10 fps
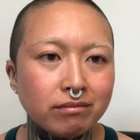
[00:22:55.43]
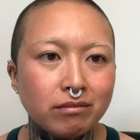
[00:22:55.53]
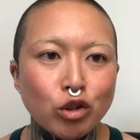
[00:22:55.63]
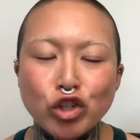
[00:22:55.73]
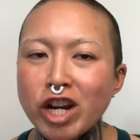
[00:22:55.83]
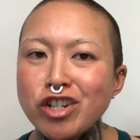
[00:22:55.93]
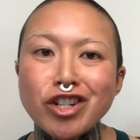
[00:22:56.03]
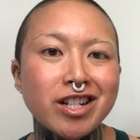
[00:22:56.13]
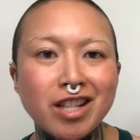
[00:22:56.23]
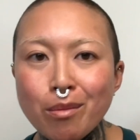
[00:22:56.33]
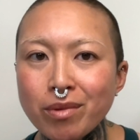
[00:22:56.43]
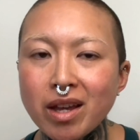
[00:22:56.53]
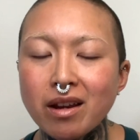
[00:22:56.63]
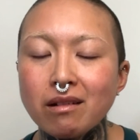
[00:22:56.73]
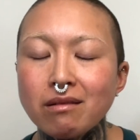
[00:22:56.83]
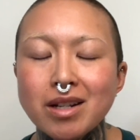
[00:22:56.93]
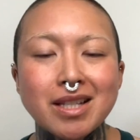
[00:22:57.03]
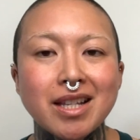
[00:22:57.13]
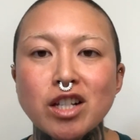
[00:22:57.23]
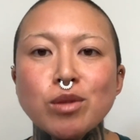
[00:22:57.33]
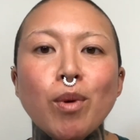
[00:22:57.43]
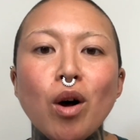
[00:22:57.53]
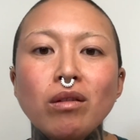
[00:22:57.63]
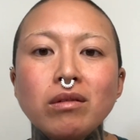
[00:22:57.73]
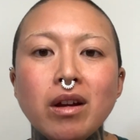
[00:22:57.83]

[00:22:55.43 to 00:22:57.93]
you're changing something, is think small.